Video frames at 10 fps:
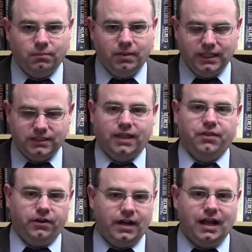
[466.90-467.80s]
based
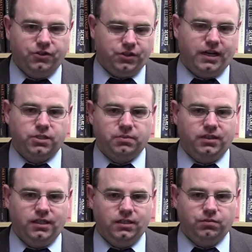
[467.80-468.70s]
on their knowledge and
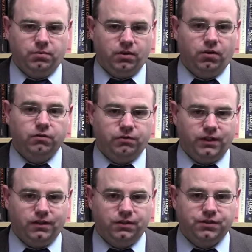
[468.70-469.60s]
expertise from their own
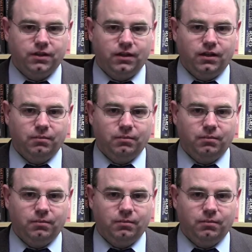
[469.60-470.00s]
fields.